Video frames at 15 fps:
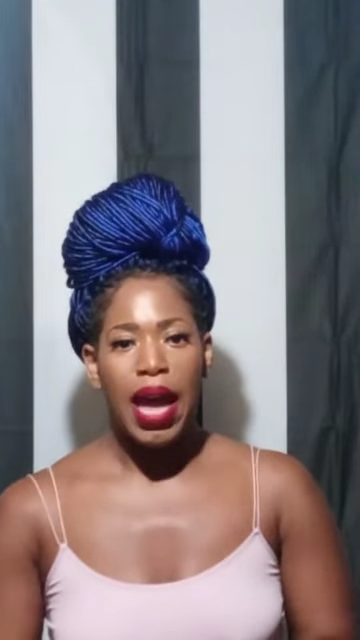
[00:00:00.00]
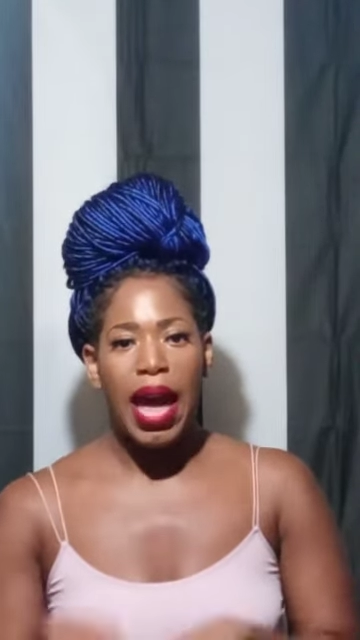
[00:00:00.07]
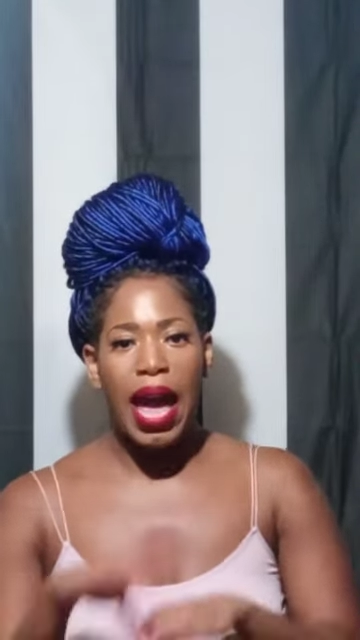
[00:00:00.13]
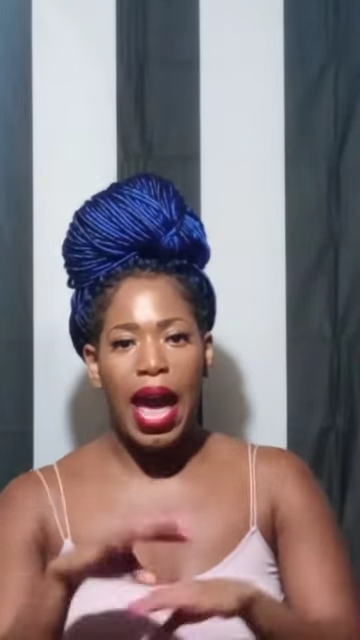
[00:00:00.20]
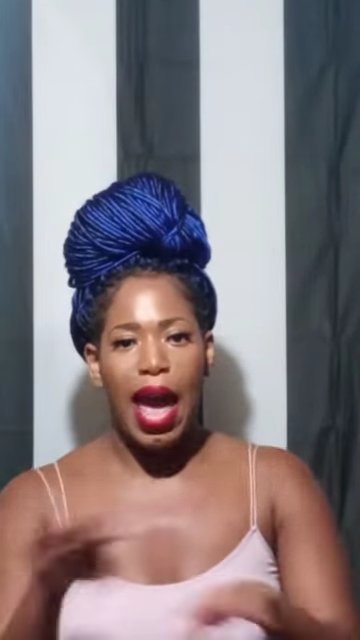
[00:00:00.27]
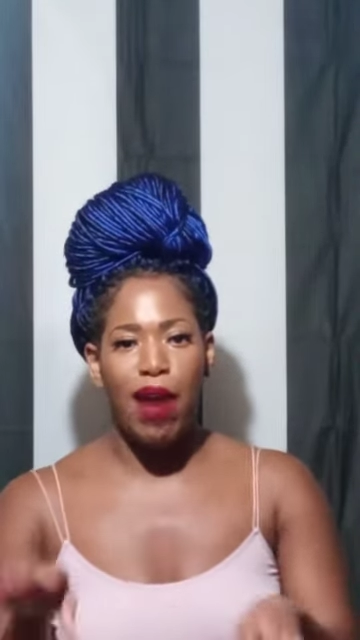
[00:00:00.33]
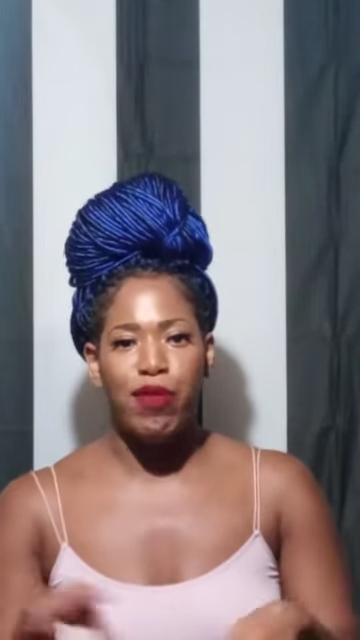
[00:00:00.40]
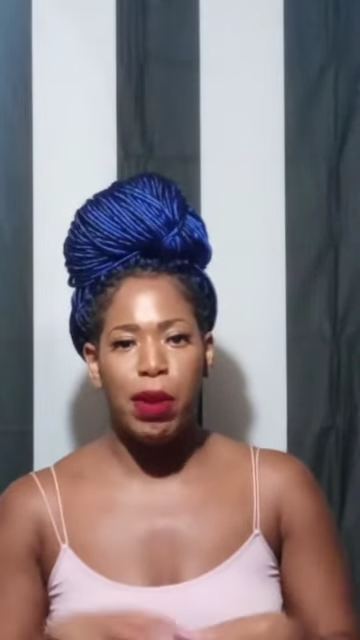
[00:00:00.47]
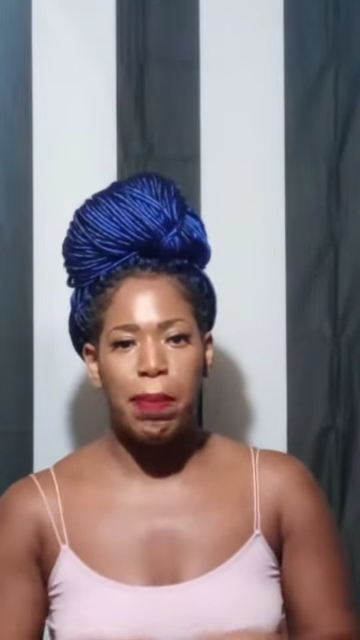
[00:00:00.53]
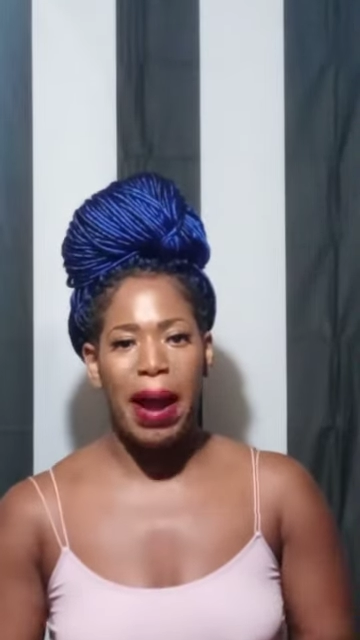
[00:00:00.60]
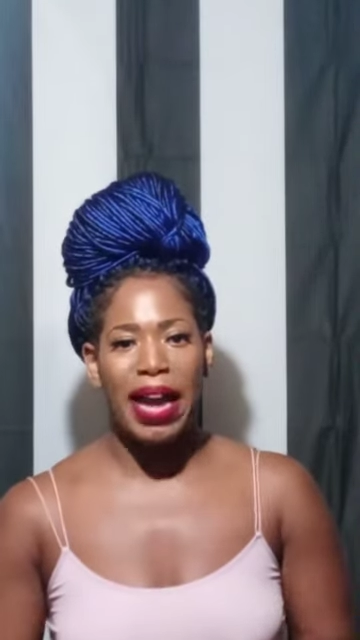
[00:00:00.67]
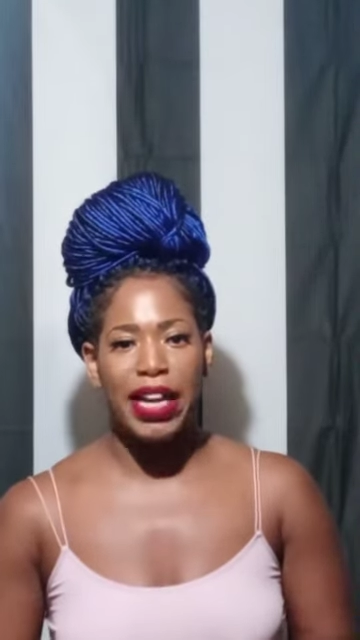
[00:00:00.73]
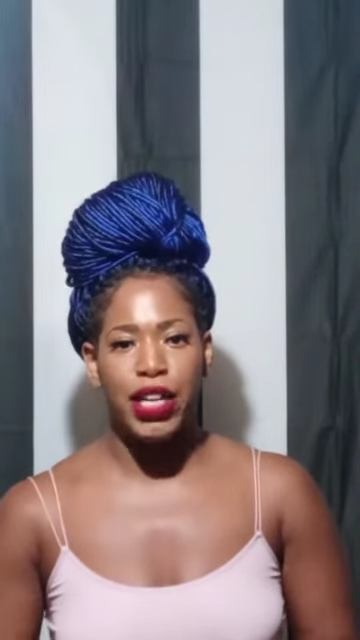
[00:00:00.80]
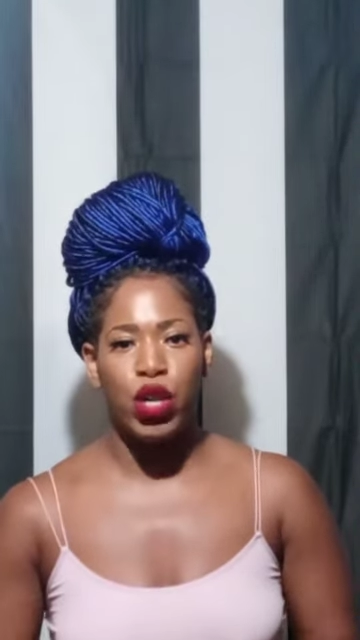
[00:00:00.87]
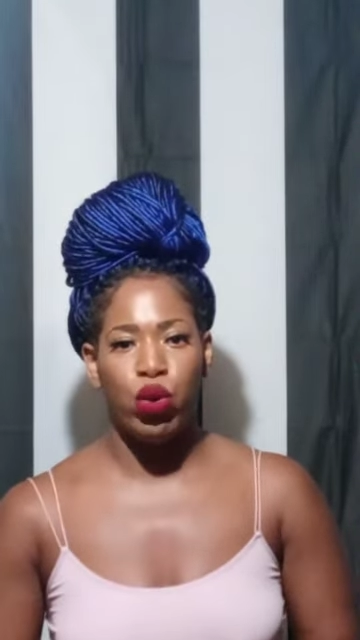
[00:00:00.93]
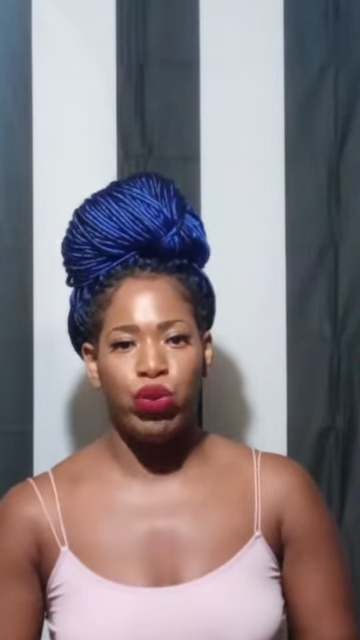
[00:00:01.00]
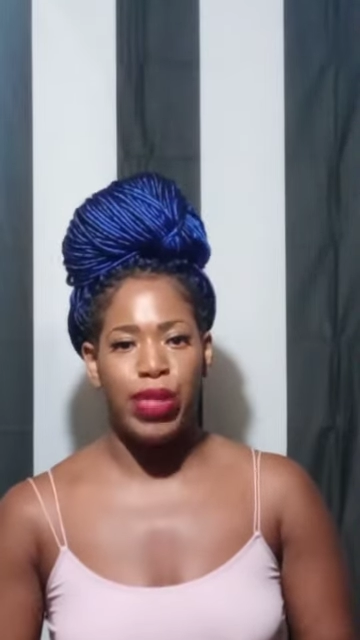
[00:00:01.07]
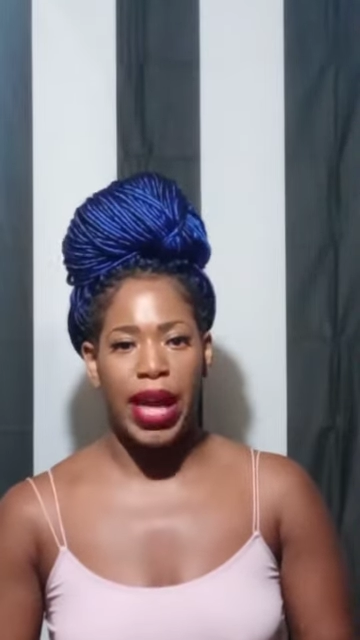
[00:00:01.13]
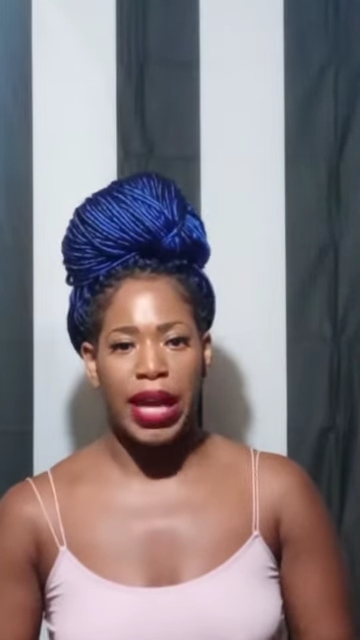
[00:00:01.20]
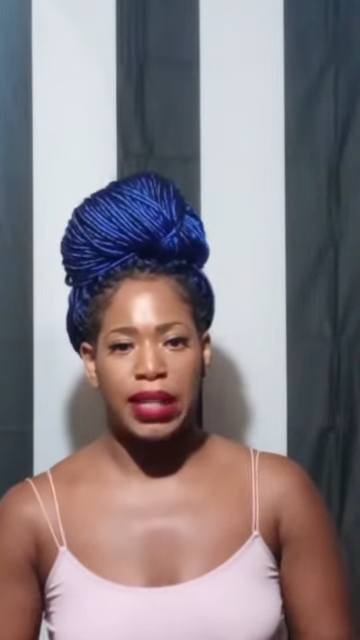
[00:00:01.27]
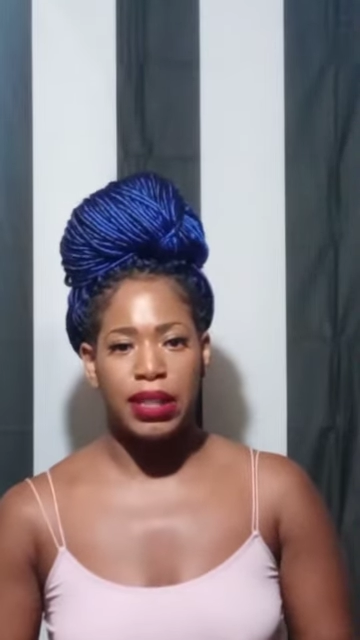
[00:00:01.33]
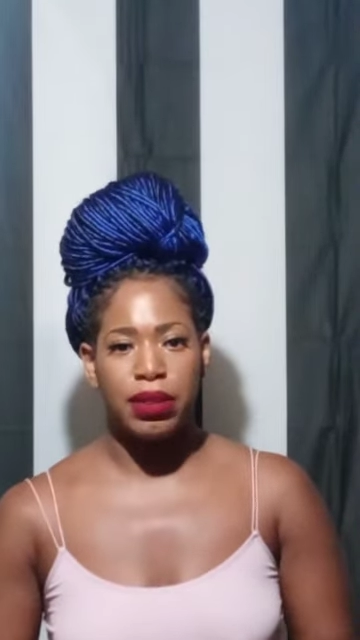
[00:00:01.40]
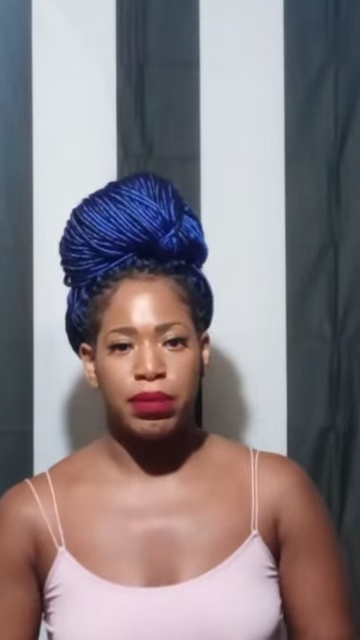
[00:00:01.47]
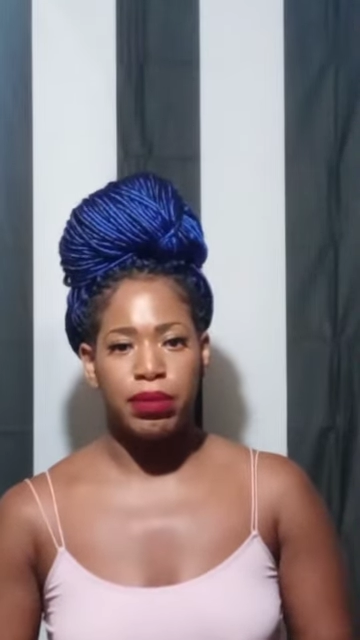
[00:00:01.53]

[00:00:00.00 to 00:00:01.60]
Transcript: And everybody knew that.